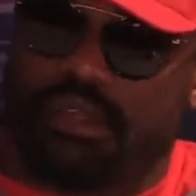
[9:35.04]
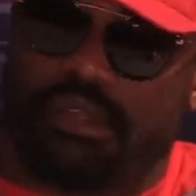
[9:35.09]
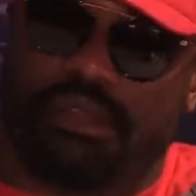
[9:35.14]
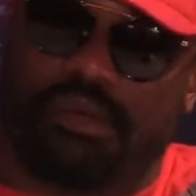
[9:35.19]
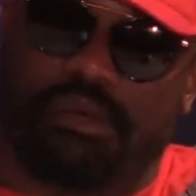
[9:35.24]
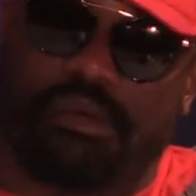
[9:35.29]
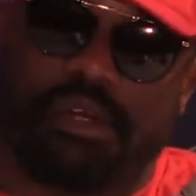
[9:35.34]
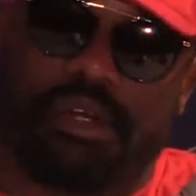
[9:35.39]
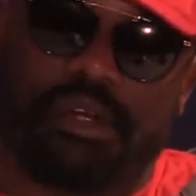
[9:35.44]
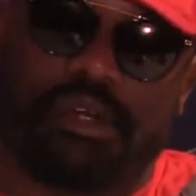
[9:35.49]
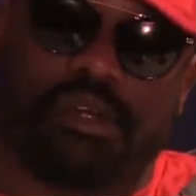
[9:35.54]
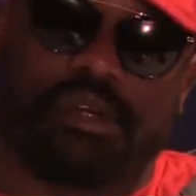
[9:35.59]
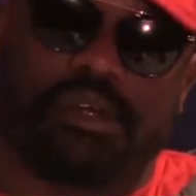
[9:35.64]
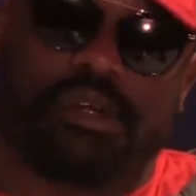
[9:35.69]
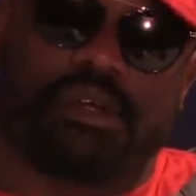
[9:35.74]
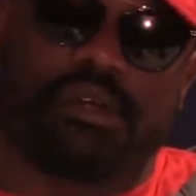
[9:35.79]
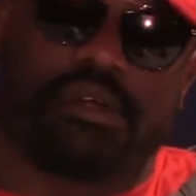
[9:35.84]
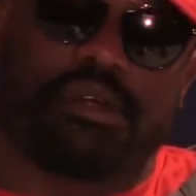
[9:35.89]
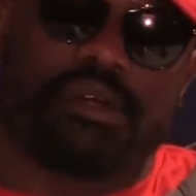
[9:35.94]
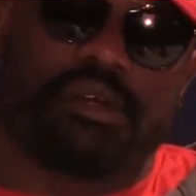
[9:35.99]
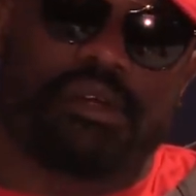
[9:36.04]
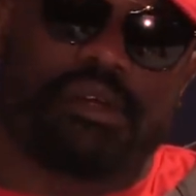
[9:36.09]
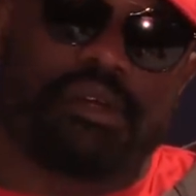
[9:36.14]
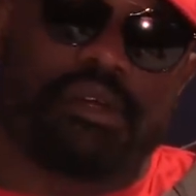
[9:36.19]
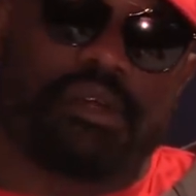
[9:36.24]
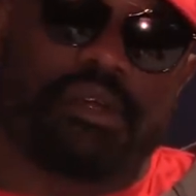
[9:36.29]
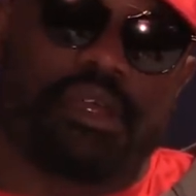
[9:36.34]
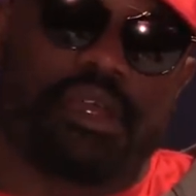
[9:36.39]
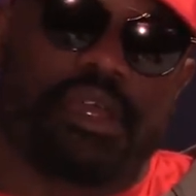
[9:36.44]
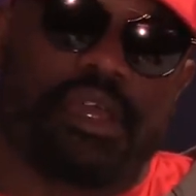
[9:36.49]
you know,
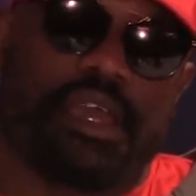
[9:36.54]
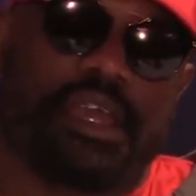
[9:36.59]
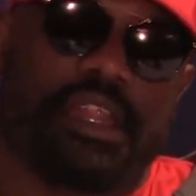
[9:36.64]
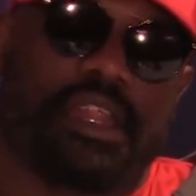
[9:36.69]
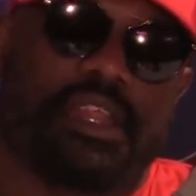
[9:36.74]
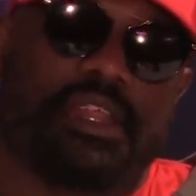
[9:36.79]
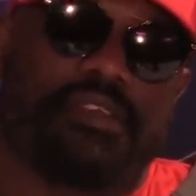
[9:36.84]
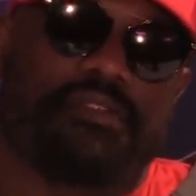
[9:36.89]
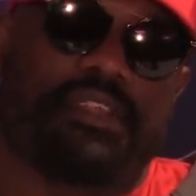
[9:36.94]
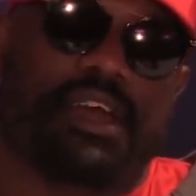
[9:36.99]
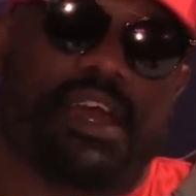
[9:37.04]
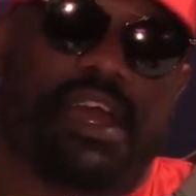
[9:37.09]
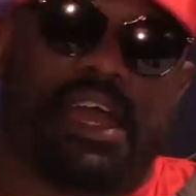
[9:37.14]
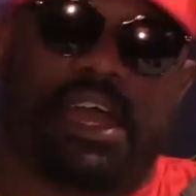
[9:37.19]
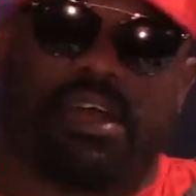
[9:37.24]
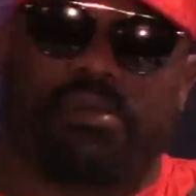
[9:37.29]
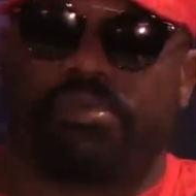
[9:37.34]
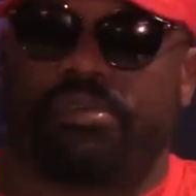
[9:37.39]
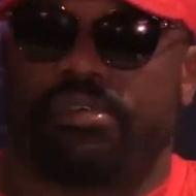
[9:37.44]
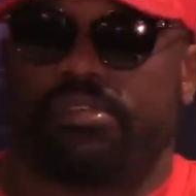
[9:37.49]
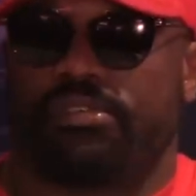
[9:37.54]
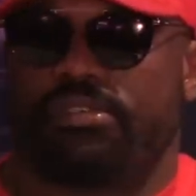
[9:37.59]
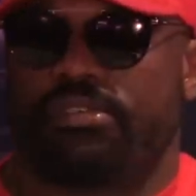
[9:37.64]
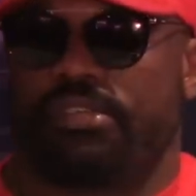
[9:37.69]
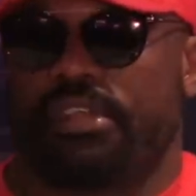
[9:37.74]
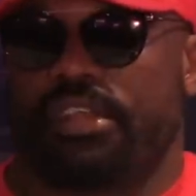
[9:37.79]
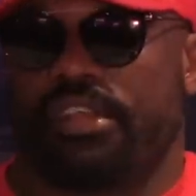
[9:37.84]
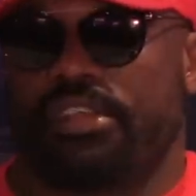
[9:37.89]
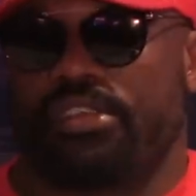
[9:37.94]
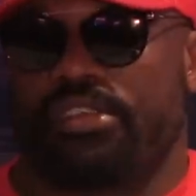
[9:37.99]
and then if that happens,
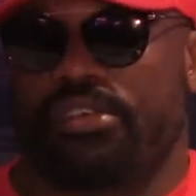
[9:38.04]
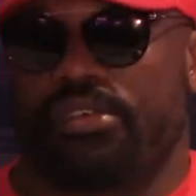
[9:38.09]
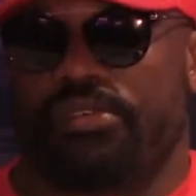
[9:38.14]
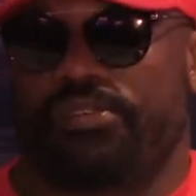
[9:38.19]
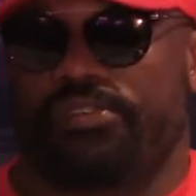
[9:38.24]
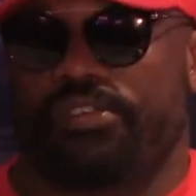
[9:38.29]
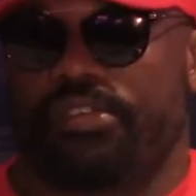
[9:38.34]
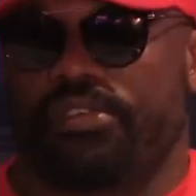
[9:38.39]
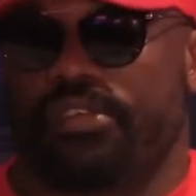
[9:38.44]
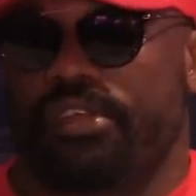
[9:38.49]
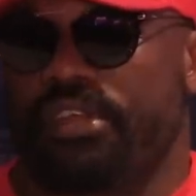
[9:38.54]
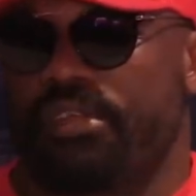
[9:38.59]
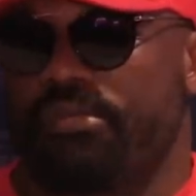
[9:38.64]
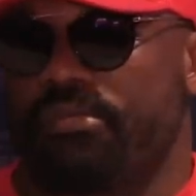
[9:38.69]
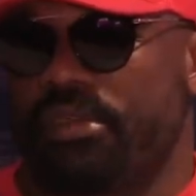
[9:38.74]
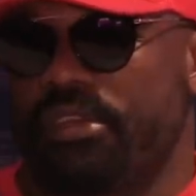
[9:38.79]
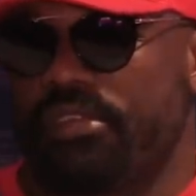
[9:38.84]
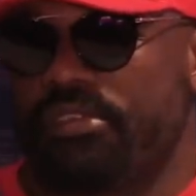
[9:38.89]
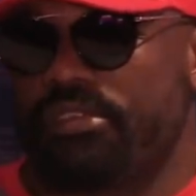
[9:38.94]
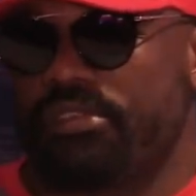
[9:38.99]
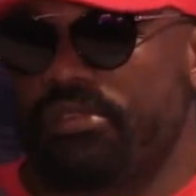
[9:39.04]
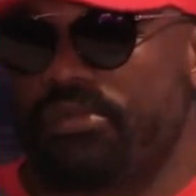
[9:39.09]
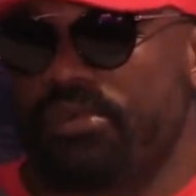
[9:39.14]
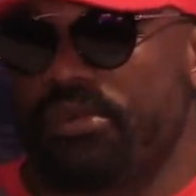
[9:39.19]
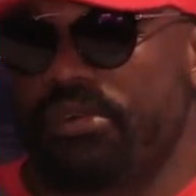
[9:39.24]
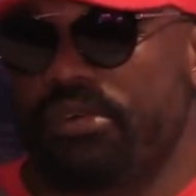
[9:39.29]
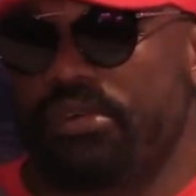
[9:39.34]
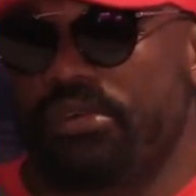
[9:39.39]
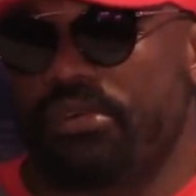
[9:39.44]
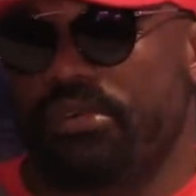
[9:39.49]
and then you got Fury in the mix as
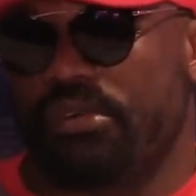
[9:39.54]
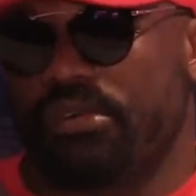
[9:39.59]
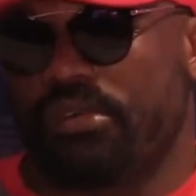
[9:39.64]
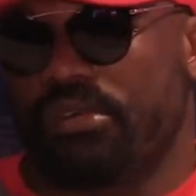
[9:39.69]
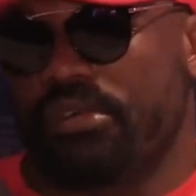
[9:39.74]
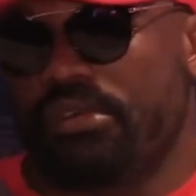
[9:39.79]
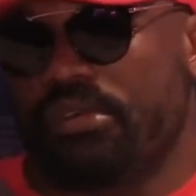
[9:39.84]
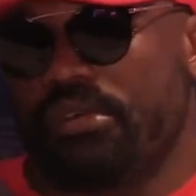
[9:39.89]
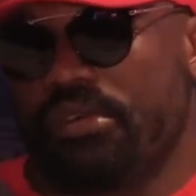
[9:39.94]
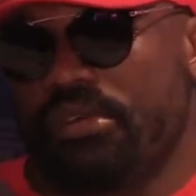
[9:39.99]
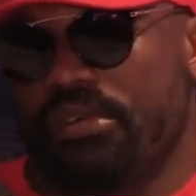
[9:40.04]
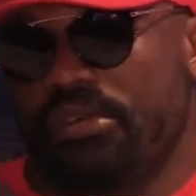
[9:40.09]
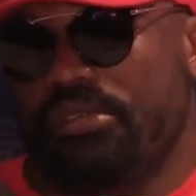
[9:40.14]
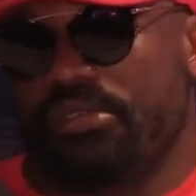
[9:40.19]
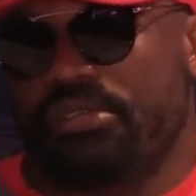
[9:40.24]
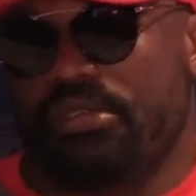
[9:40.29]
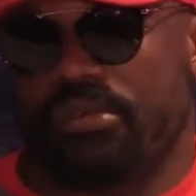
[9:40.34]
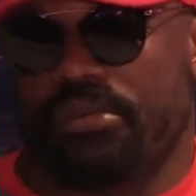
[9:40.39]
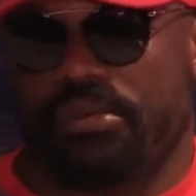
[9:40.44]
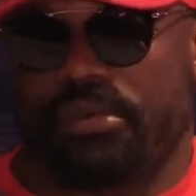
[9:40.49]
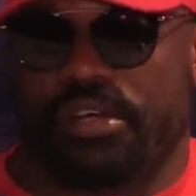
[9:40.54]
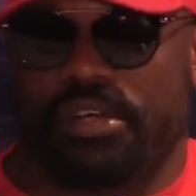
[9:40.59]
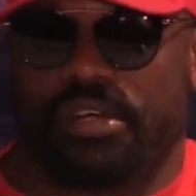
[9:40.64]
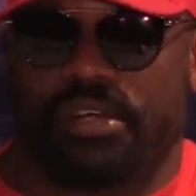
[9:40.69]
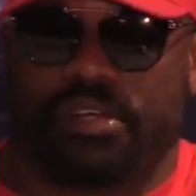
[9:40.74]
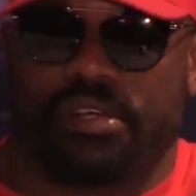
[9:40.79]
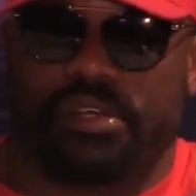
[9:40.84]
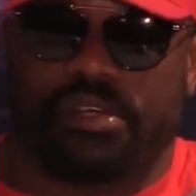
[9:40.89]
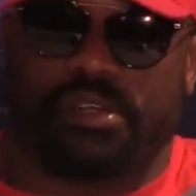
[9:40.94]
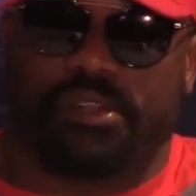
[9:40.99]
well,
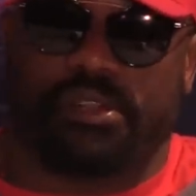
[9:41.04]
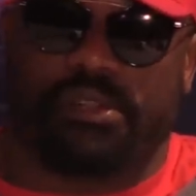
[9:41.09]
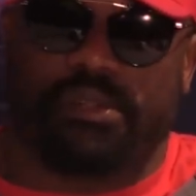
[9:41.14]
so